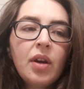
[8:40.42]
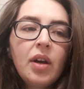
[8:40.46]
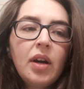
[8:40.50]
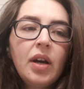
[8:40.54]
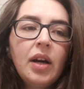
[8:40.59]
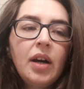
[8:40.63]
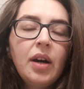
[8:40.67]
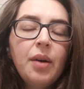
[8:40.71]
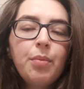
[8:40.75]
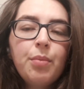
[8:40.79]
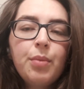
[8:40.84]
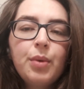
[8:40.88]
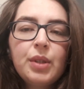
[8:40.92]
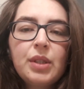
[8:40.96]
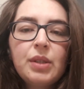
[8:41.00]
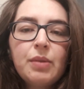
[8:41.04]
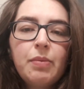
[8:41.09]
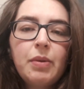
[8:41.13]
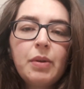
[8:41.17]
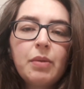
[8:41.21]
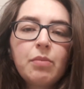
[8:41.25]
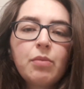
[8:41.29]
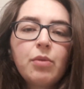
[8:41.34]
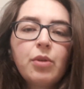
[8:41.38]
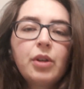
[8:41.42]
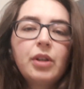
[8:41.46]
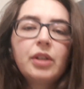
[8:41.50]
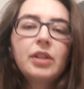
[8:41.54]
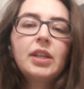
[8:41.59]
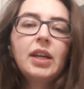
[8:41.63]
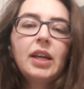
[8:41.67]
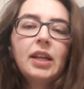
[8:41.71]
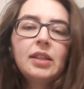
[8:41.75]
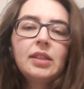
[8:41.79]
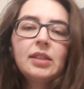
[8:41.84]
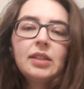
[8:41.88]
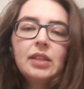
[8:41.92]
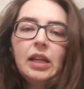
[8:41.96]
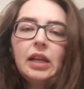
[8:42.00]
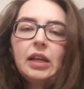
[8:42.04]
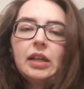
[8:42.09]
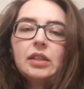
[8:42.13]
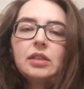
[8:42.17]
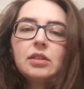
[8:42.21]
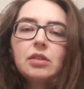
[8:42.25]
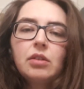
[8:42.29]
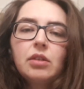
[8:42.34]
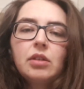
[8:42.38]
It's a bit more intense, like
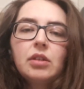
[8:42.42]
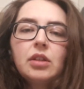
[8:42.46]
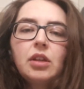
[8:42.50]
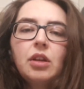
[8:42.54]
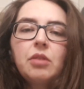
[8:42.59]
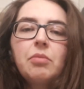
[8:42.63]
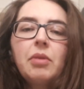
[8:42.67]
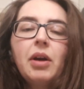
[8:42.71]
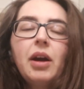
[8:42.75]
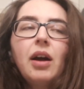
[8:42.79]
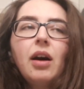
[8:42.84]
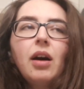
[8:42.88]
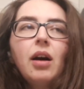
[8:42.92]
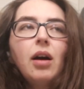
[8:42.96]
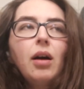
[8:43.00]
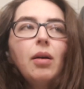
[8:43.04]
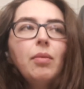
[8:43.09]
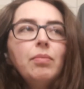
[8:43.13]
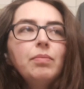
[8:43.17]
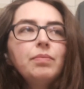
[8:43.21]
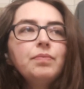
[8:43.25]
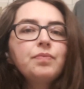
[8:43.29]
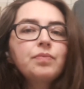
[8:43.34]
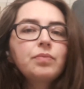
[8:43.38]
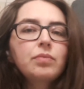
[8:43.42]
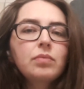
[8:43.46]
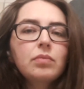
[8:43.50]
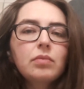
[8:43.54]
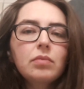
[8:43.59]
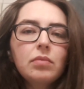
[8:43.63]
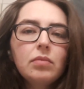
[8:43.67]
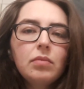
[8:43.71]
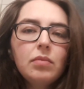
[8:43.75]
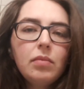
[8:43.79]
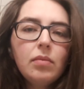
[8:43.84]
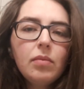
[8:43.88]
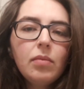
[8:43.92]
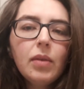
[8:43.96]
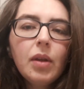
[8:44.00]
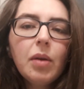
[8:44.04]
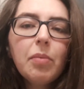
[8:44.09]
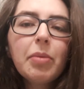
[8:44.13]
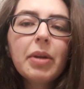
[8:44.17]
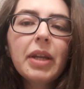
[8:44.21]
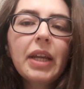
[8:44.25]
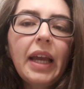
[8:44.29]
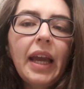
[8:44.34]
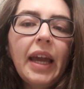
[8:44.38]
it's going down my arm.
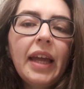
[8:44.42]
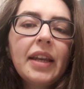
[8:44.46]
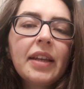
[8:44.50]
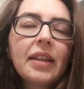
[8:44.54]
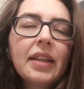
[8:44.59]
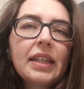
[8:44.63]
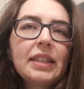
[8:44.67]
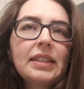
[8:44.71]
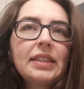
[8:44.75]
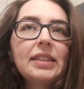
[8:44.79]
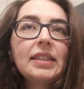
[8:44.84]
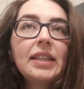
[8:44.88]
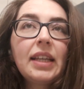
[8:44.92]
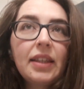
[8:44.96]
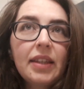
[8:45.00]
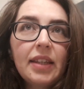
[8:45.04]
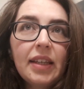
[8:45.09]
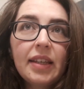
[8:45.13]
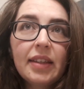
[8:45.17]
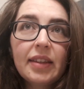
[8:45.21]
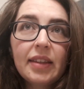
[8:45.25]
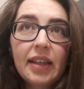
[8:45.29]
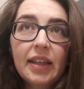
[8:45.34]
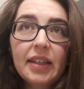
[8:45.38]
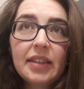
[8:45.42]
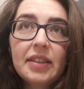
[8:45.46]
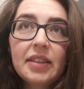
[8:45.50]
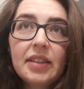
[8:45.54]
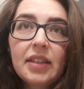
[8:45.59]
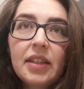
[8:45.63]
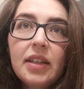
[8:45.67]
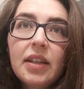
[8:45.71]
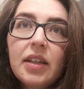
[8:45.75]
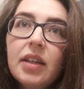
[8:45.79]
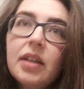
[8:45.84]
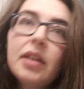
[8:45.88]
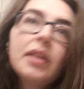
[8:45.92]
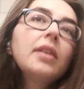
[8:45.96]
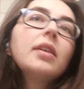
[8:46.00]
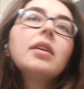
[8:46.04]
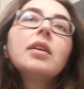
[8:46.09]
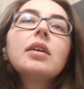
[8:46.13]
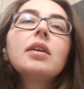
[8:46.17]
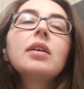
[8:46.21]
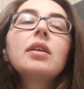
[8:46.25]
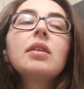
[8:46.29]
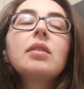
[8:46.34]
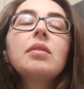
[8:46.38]
But again, that's nothing that
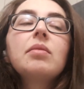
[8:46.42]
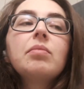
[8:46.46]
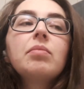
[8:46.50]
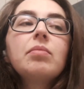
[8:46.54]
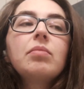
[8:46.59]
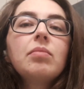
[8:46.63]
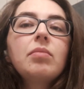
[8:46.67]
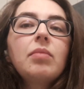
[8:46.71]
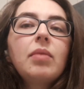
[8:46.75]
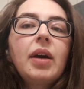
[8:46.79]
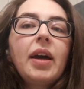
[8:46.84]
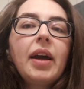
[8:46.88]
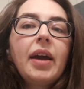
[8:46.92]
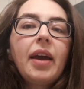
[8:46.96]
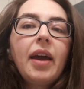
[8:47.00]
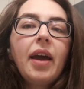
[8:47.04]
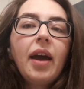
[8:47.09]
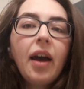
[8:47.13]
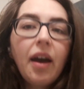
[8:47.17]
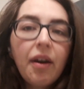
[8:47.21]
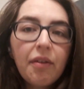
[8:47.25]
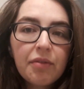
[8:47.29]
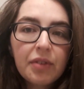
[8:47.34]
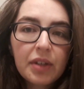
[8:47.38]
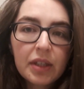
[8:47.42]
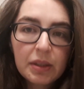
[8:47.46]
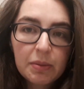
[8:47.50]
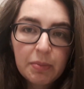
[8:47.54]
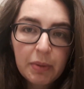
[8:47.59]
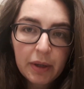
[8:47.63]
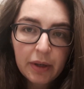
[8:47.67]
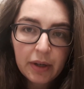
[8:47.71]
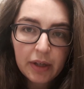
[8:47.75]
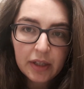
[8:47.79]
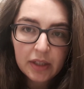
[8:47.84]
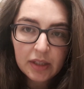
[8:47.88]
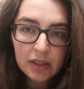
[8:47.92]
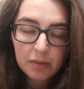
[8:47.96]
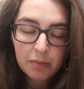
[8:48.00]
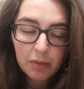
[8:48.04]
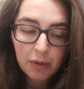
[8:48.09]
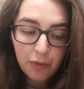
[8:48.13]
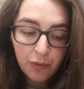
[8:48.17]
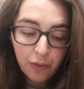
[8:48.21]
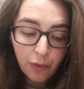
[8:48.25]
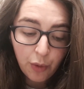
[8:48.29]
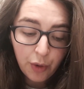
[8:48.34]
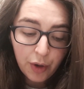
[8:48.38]
I haven't experienced
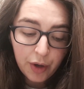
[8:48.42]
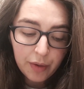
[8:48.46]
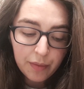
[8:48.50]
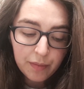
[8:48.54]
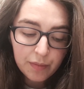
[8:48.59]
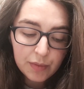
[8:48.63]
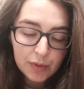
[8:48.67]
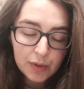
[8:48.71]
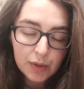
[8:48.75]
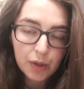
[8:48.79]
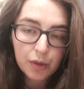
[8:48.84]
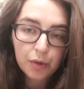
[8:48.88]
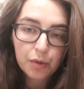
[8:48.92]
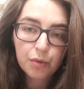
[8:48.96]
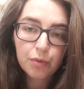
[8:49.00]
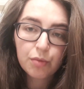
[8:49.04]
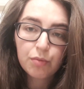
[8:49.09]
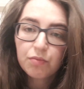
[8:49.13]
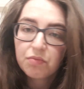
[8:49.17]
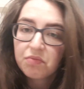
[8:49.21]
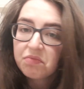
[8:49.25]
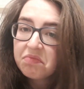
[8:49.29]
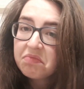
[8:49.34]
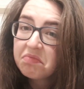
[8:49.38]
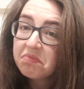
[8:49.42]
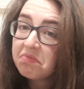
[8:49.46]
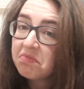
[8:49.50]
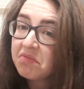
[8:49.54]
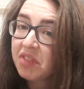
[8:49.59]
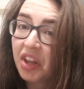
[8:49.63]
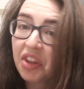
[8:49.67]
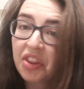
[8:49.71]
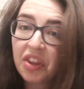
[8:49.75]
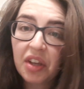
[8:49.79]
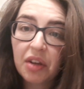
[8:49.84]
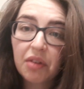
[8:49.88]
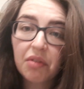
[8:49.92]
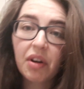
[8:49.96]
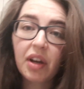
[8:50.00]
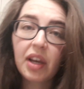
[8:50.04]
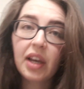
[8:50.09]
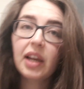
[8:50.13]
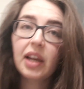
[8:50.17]
before, so nothing really